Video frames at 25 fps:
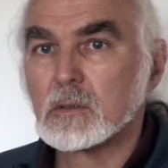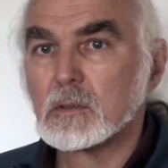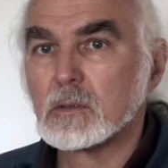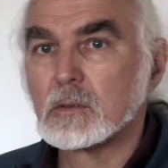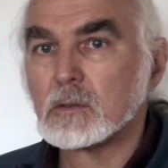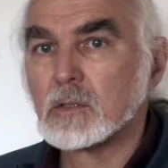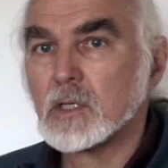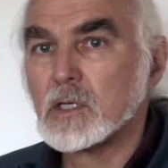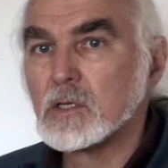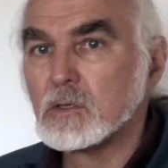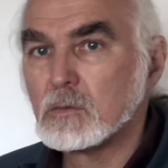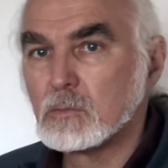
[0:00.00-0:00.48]

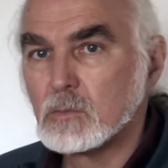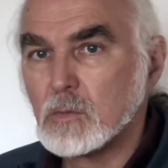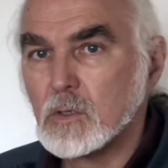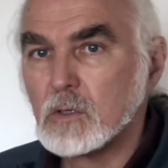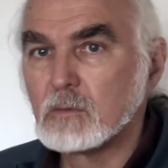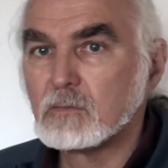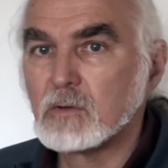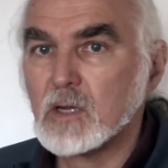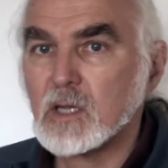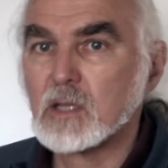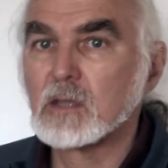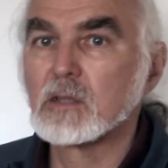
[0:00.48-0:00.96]
then you're
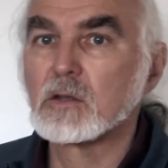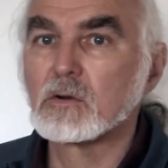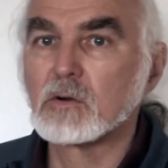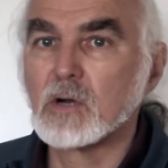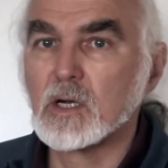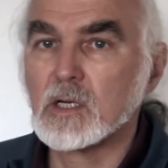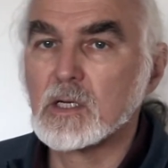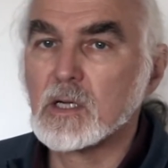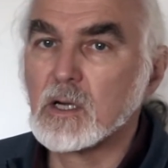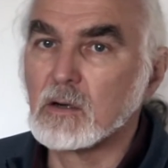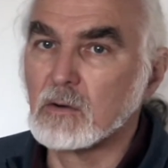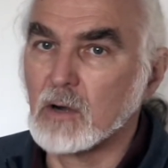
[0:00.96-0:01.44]
moving in the
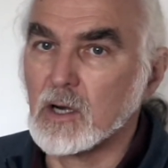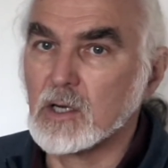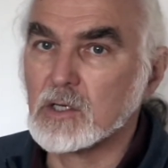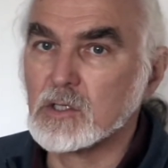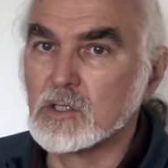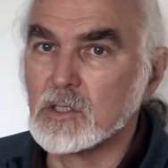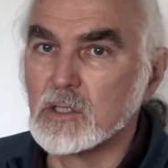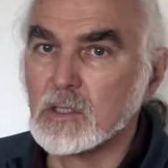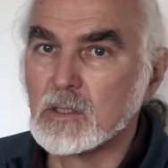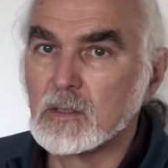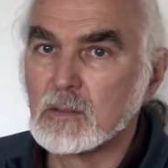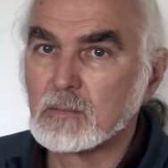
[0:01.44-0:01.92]
right
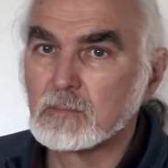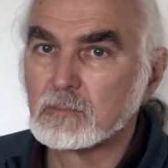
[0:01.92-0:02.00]
direction.